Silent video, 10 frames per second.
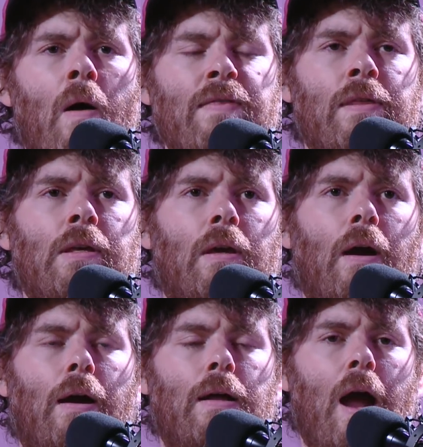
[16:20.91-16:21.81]
I think
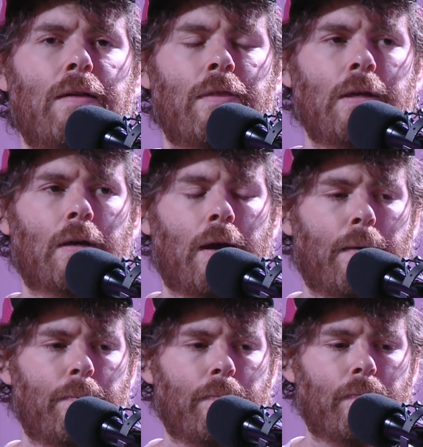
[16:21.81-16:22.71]

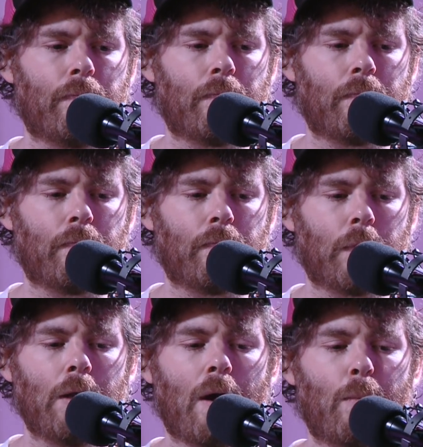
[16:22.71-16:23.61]
I'm
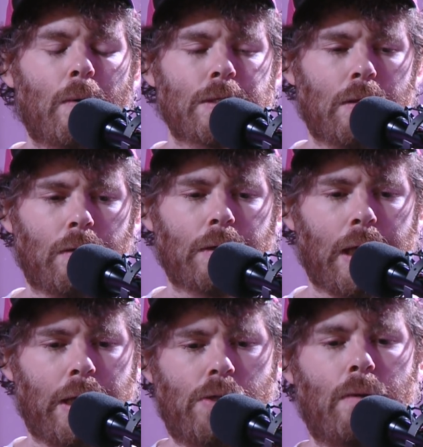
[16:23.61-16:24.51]
always a little
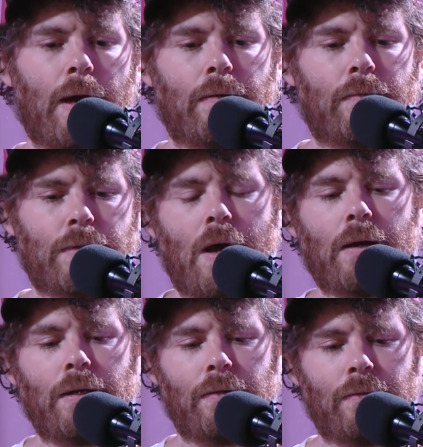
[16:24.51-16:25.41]
cagey about
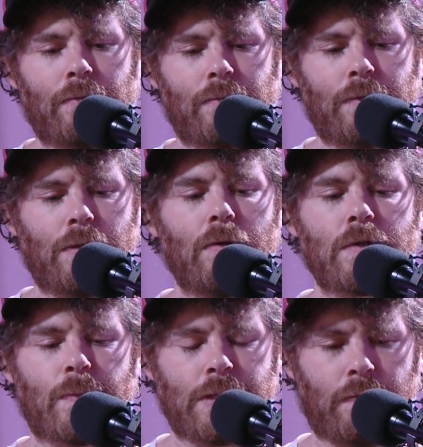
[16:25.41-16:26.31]
talking too
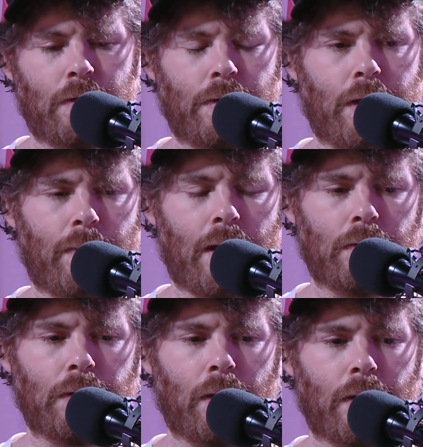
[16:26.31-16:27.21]
specifically
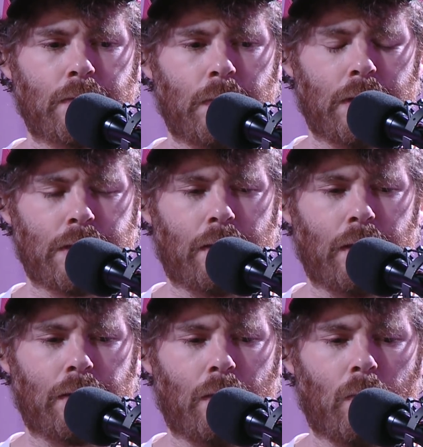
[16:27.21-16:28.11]
about lyrics, because I
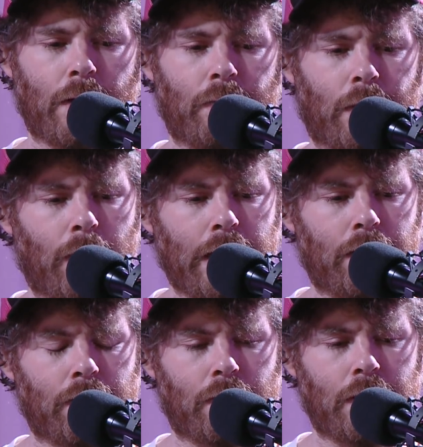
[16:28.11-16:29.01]
think that one of the
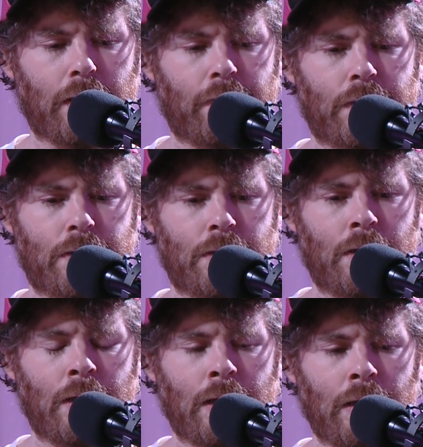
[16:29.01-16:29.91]
great gifts
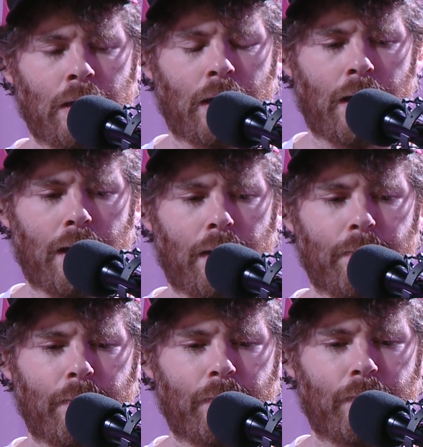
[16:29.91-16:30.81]

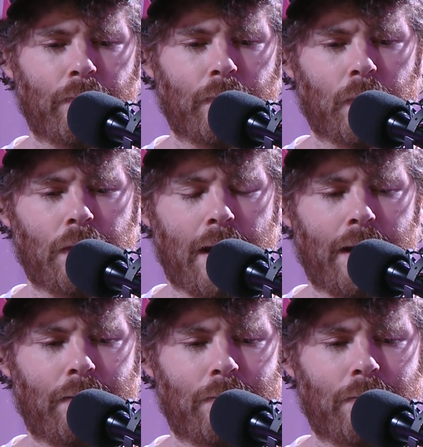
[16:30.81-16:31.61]
that